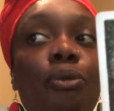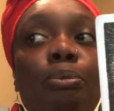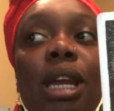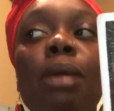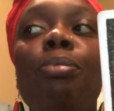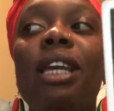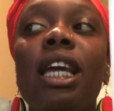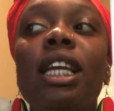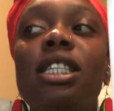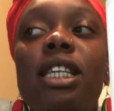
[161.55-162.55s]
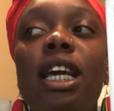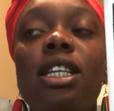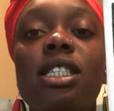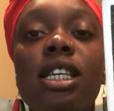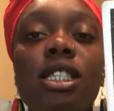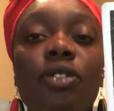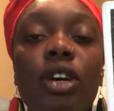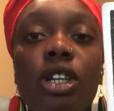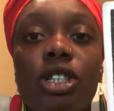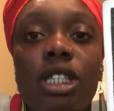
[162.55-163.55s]
be beginning to get a sense of
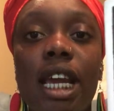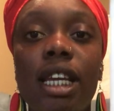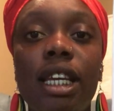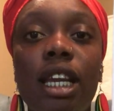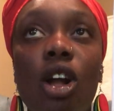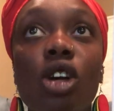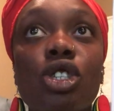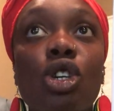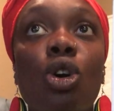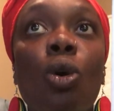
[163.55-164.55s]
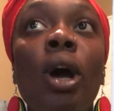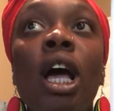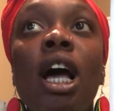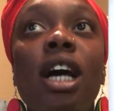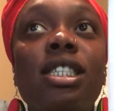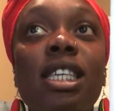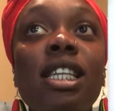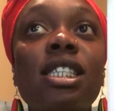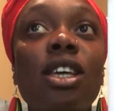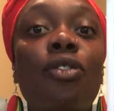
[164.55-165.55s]
understanding and also a
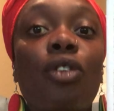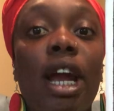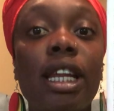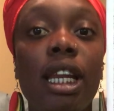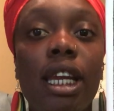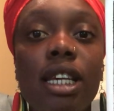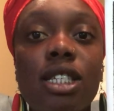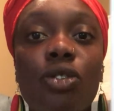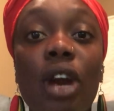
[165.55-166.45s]
sense of readiness,